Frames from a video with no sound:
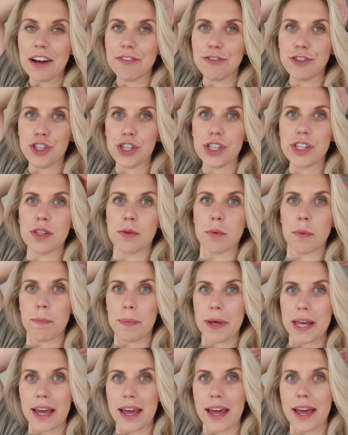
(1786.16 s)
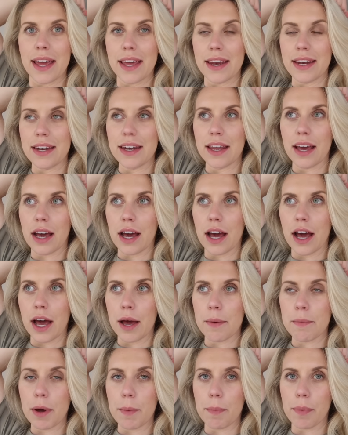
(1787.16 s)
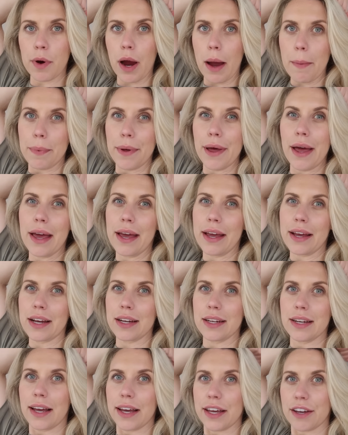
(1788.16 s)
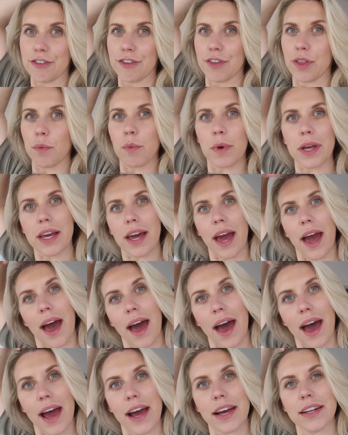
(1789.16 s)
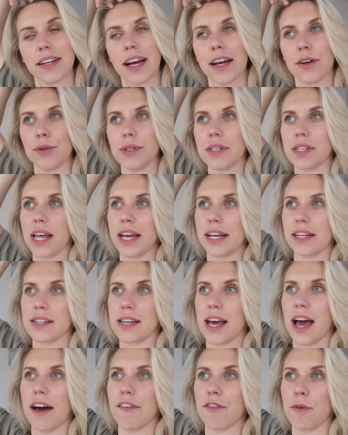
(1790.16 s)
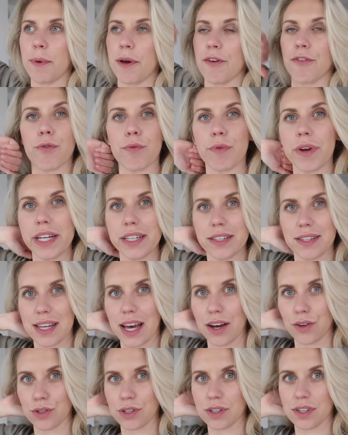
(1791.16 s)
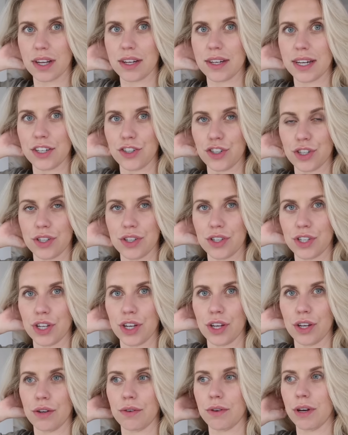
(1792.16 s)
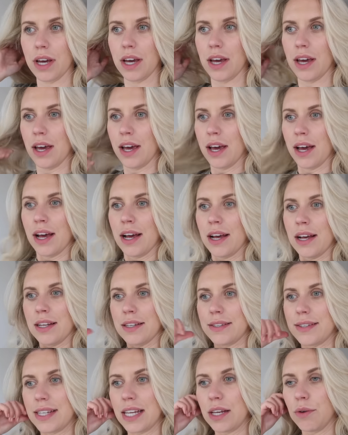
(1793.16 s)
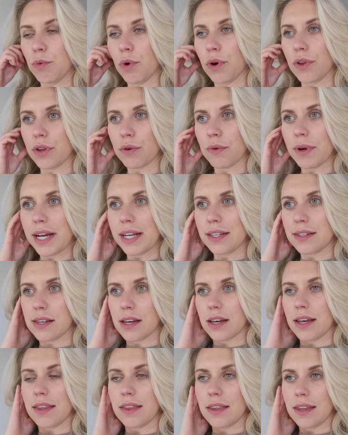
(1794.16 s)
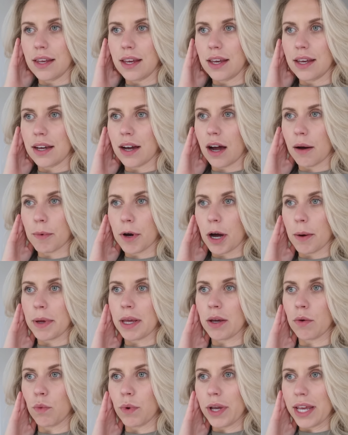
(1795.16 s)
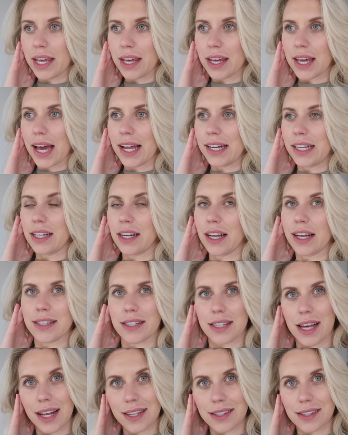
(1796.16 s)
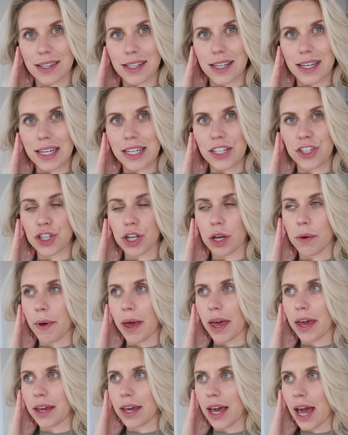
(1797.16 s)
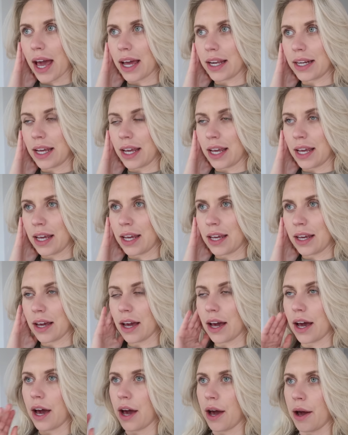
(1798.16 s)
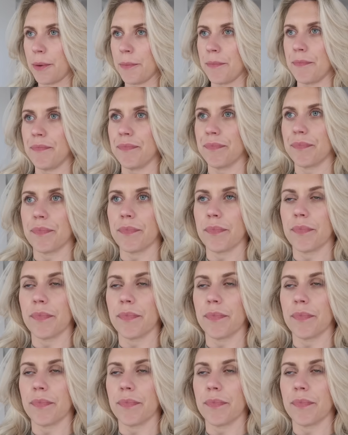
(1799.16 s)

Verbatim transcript: I've just been um, prepping like for the week ahead. I always like to have a bit of a reset on Sunday just to see what there is in the upcoming week, any like tasks that need doing, any, um,